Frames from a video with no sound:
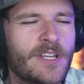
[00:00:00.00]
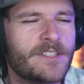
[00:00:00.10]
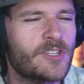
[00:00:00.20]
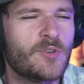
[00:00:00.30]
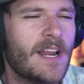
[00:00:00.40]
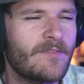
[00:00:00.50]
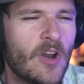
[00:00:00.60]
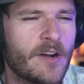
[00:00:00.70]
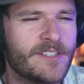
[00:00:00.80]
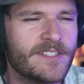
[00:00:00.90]
shit is a trait of
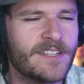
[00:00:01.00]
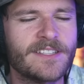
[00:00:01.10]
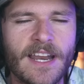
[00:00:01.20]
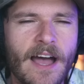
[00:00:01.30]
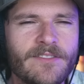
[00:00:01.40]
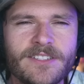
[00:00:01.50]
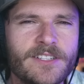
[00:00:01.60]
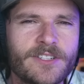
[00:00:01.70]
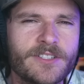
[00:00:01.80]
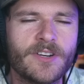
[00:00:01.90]
a narcissist, and
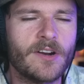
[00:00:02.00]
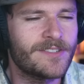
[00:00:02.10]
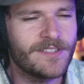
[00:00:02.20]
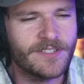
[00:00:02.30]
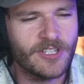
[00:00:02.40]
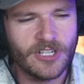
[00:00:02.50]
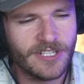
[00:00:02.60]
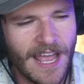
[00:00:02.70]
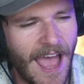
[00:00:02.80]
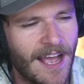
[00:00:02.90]
obviously she's a narcissist. She
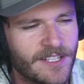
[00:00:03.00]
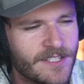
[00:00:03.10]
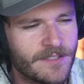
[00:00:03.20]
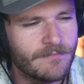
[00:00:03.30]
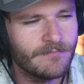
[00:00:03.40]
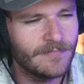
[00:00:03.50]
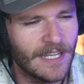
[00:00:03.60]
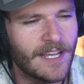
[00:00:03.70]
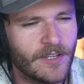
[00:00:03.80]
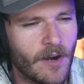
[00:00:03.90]
just acts
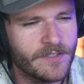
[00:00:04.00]
like a